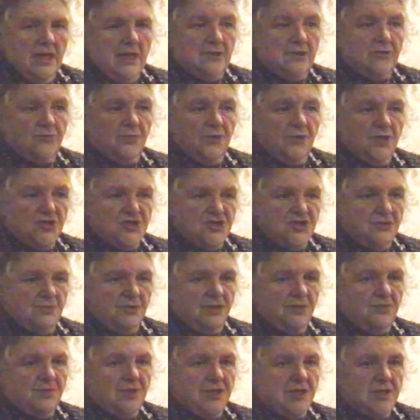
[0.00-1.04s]
and possibly
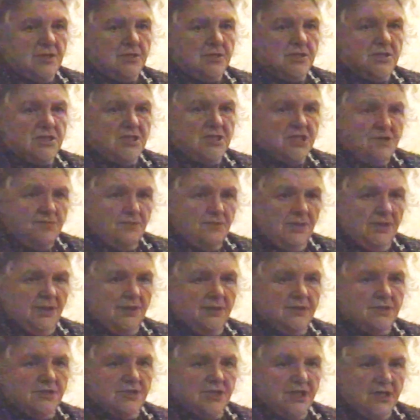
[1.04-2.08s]
being
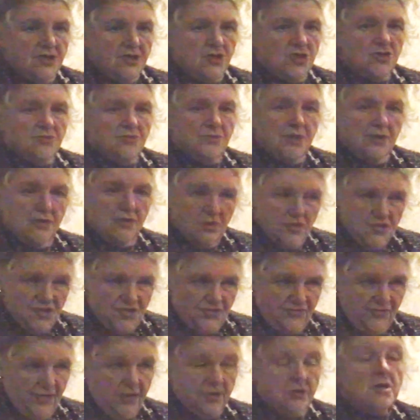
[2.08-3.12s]
deeply in danger because
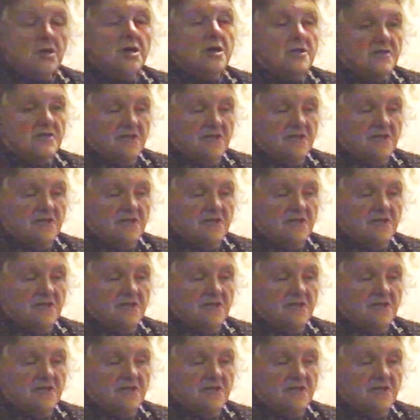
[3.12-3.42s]
of it.